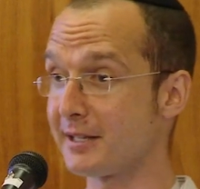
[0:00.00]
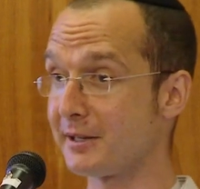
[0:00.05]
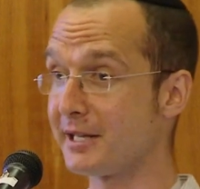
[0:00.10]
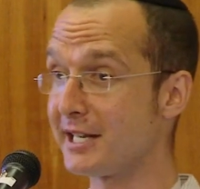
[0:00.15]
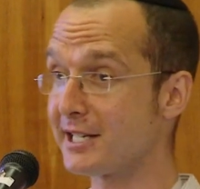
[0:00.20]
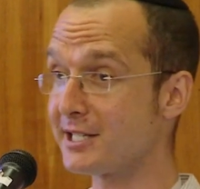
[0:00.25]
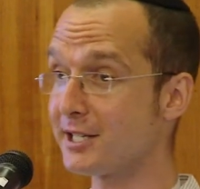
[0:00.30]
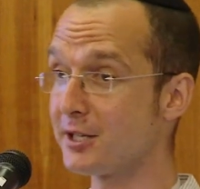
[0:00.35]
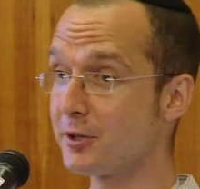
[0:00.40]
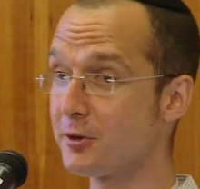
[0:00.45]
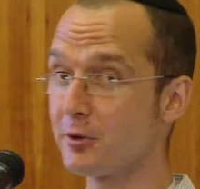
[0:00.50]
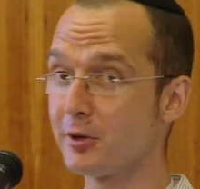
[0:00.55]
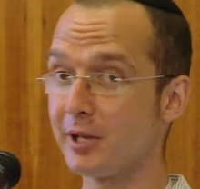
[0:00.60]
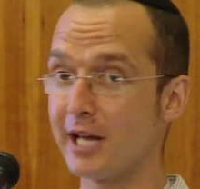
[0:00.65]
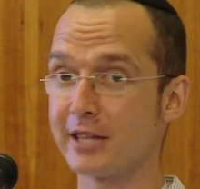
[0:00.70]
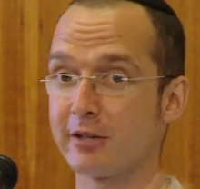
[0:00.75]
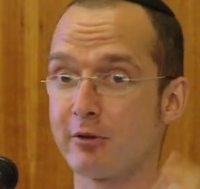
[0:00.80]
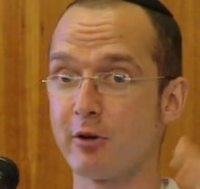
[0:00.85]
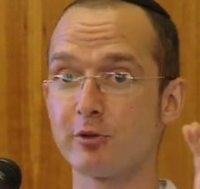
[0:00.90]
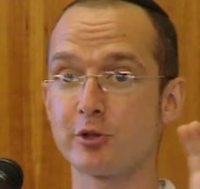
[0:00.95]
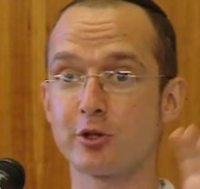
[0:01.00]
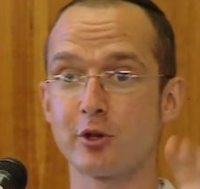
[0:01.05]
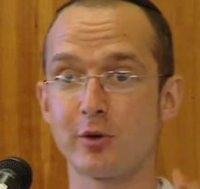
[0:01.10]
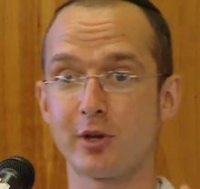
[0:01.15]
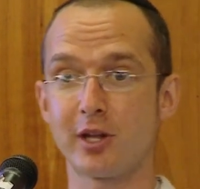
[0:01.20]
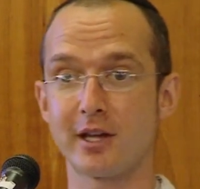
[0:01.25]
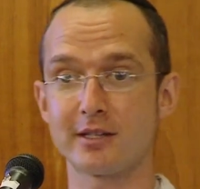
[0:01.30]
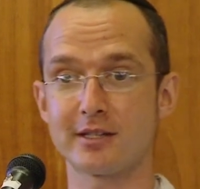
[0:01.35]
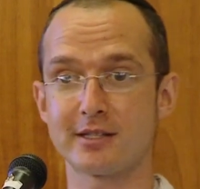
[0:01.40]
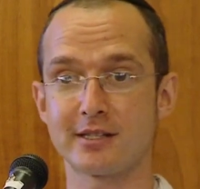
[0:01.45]
Initially, Google had their own
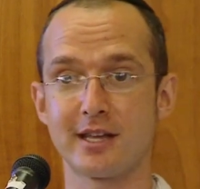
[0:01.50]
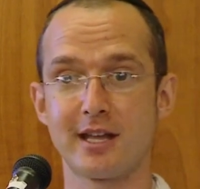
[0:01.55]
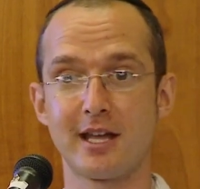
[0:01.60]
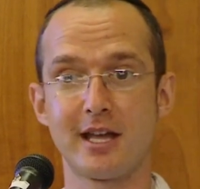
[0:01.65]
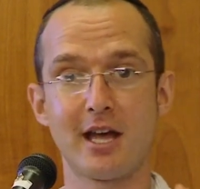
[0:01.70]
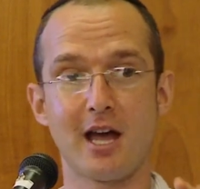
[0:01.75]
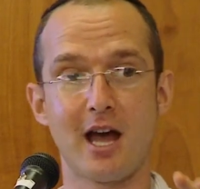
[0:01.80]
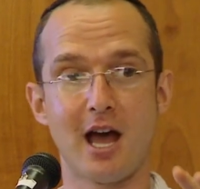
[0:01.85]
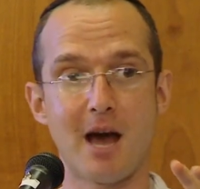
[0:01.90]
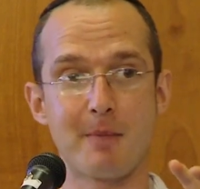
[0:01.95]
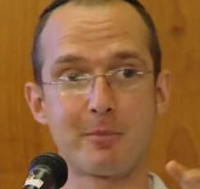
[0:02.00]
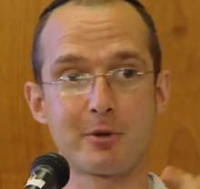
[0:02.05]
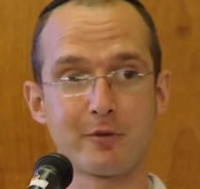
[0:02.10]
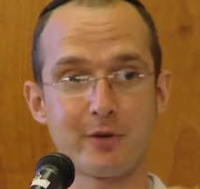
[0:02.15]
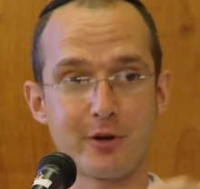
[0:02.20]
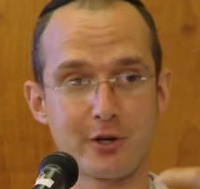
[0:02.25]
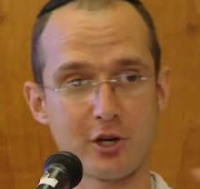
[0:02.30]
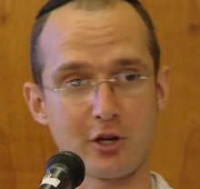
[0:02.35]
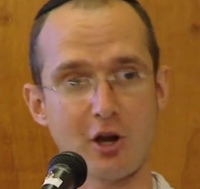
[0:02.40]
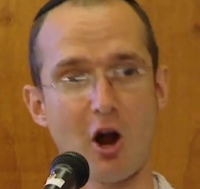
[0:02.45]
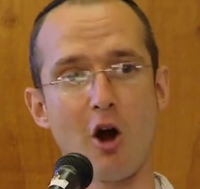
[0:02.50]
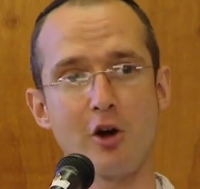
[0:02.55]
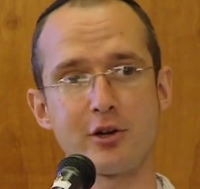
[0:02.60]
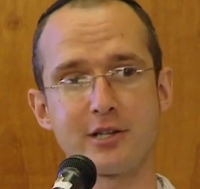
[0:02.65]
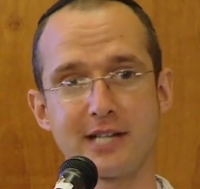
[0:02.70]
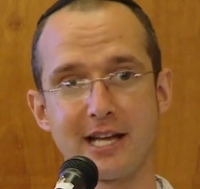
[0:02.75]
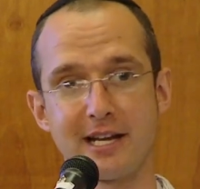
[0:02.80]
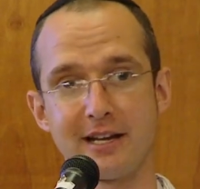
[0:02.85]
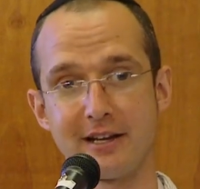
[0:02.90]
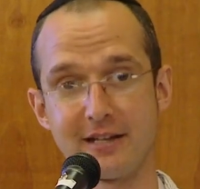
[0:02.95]
showcase, but it was very hard
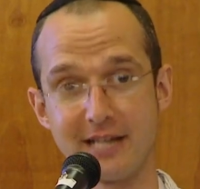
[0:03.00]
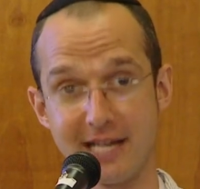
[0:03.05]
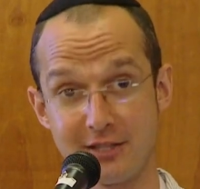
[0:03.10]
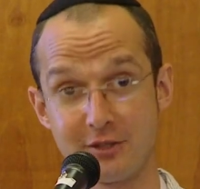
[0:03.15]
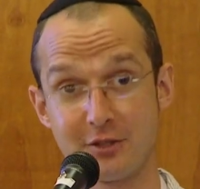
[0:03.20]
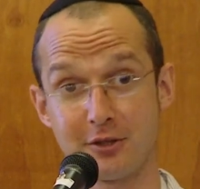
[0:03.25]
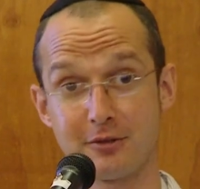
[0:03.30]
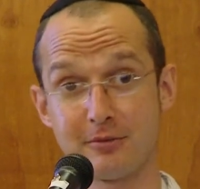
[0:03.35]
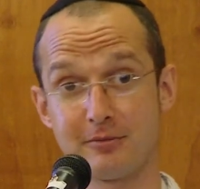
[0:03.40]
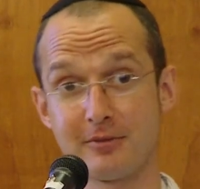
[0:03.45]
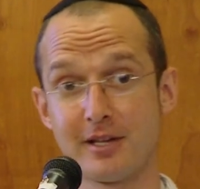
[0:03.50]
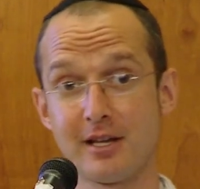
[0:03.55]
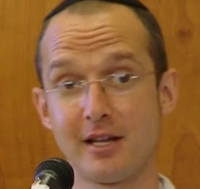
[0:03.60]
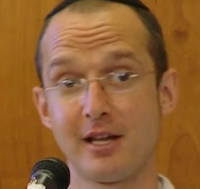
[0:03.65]
to get into.